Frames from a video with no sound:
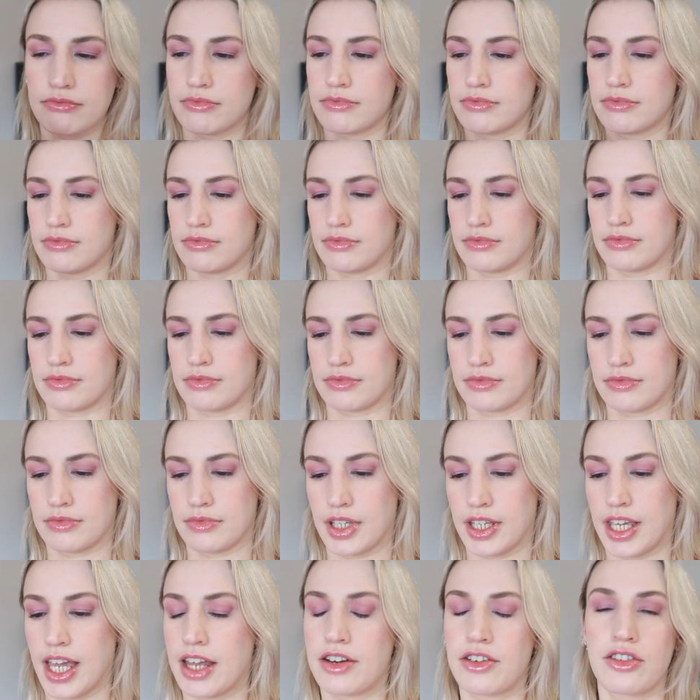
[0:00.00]
Hmm.
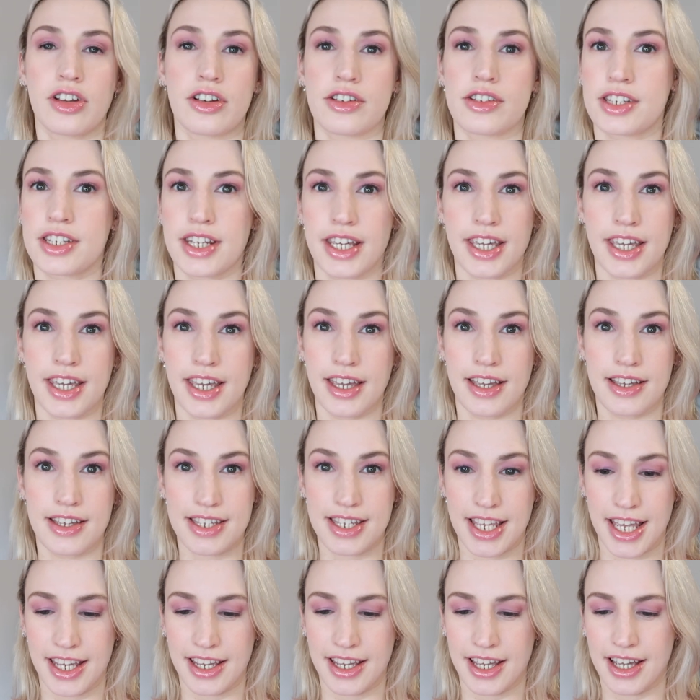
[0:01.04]
Again, not sticky. It's
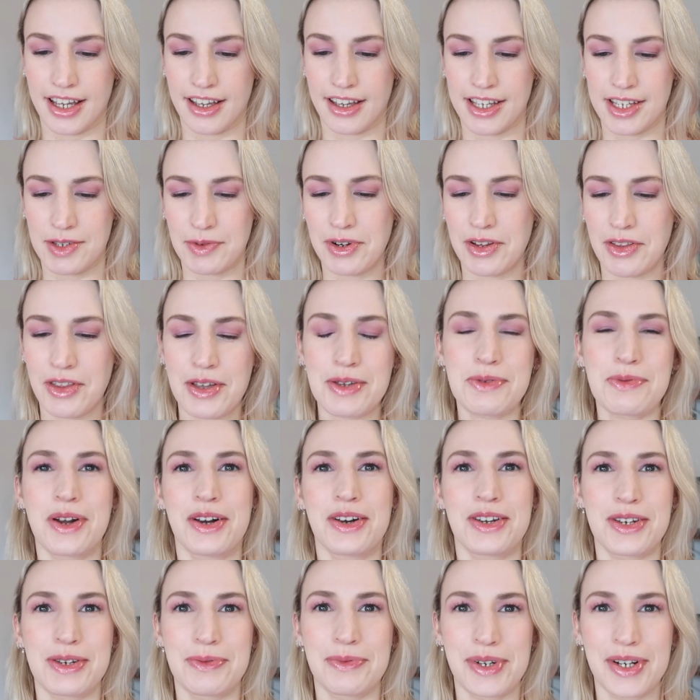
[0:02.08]
like, it's one of those
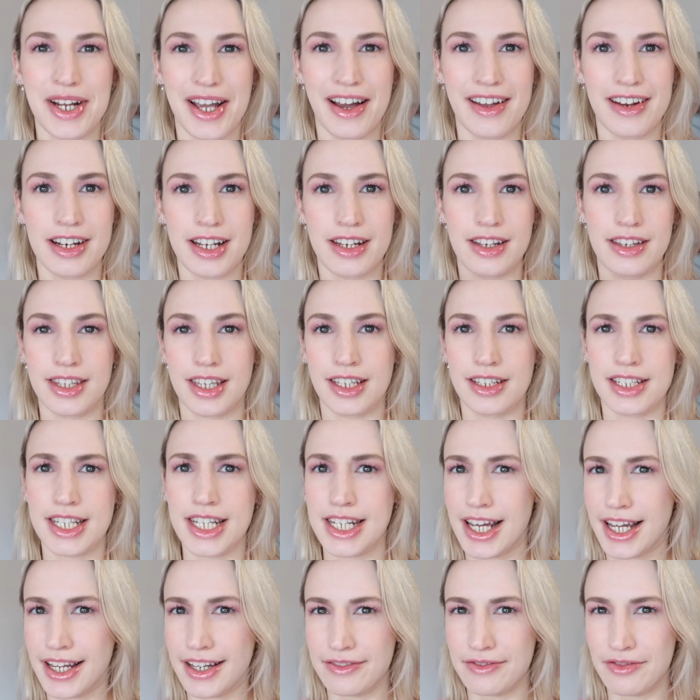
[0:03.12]
products you put it on and you think, did
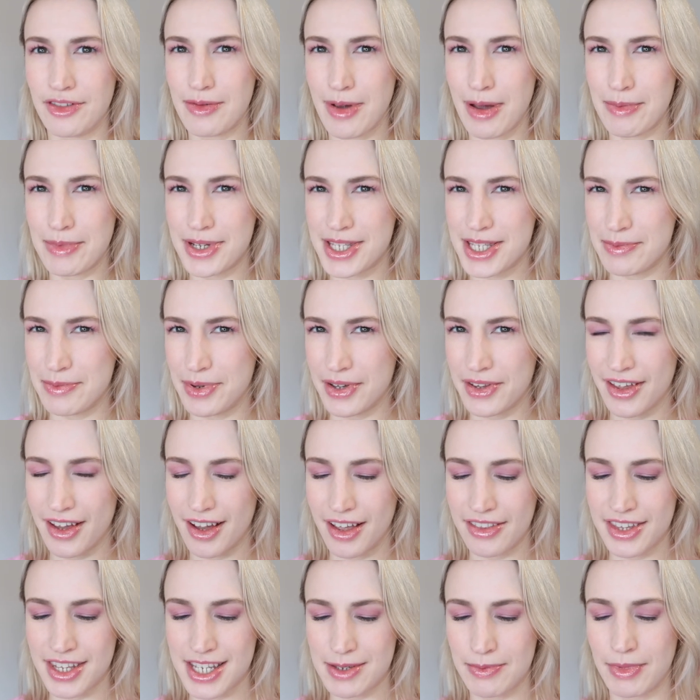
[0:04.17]
I remember to put that
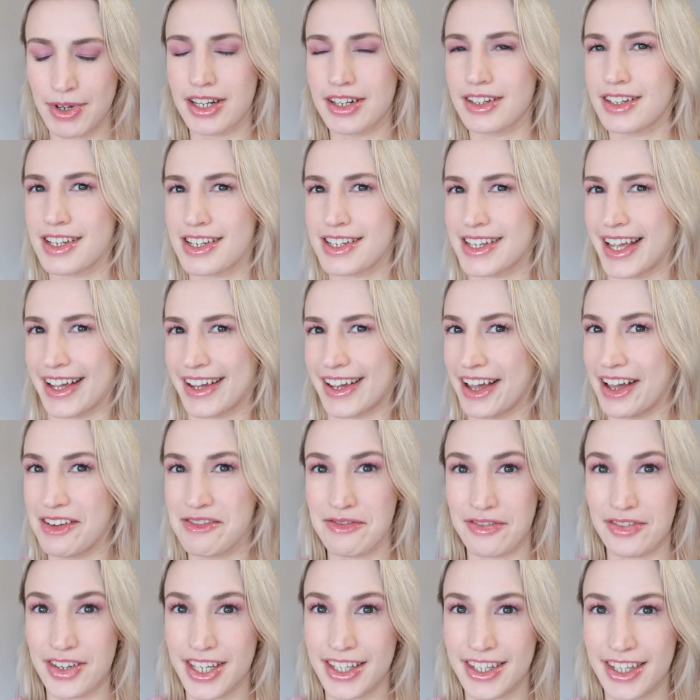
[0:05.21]
on this morning? Because I
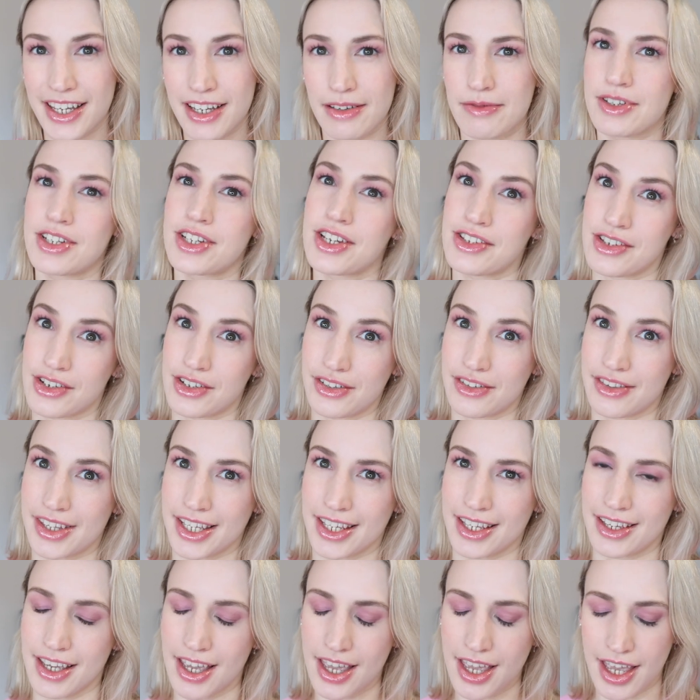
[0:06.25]
can't feel it, which is a good
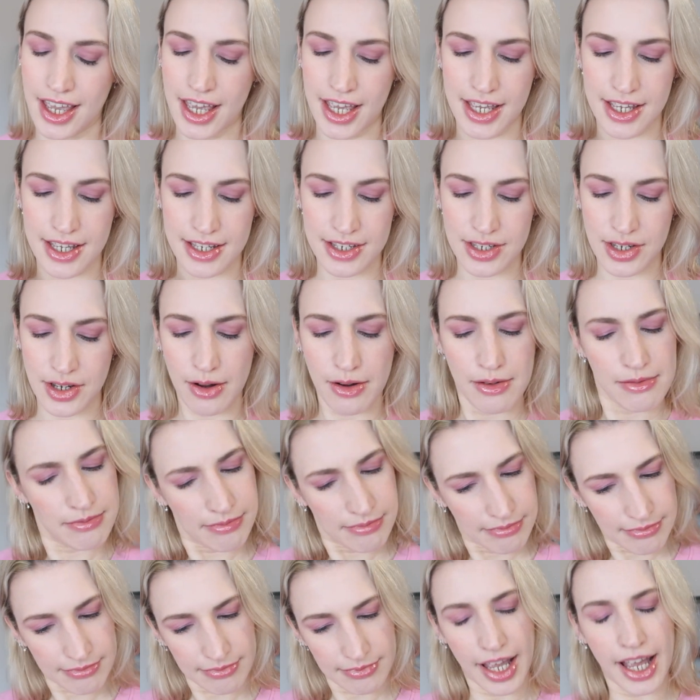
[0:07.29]
thing. So,
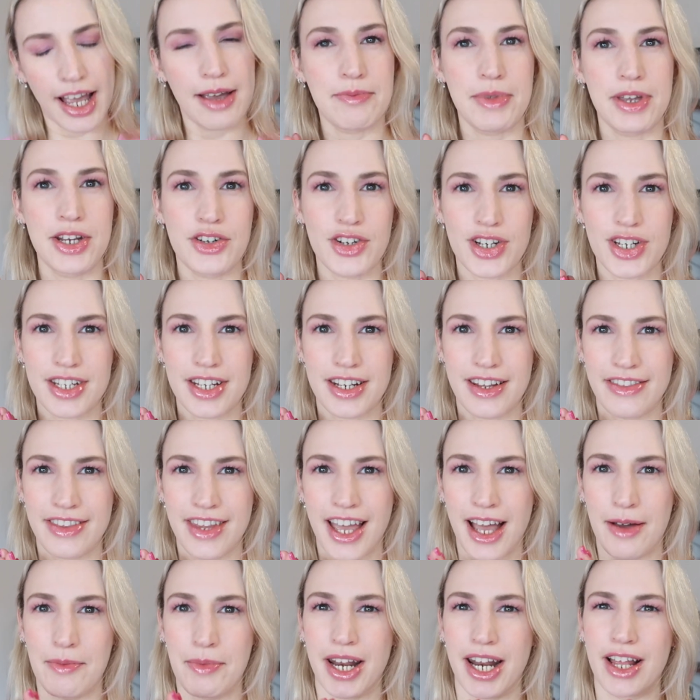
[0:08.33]
hmm, I'm interested in
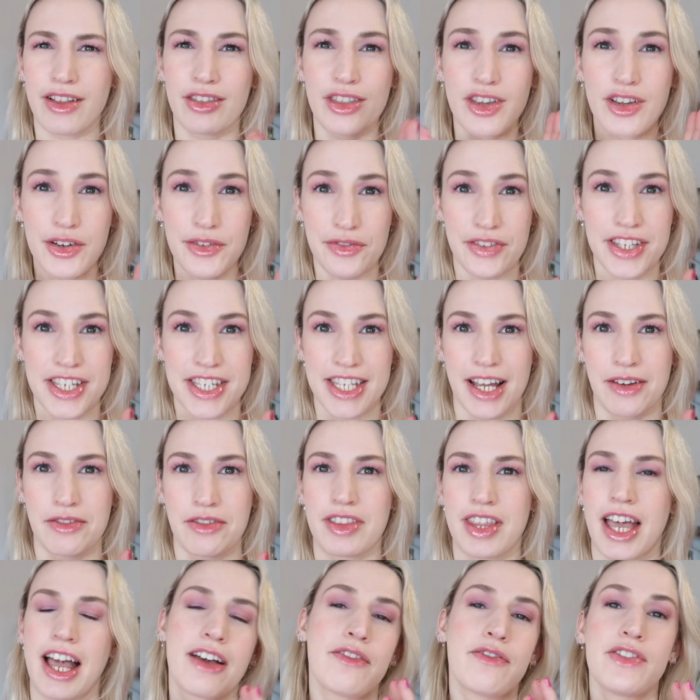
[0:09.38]
that. But I love the sound of
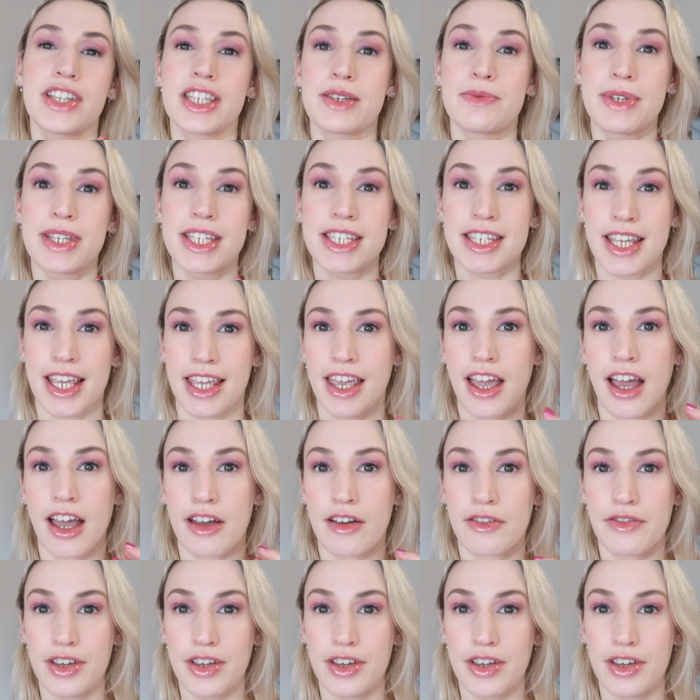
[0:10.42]
that. Vitamin C at a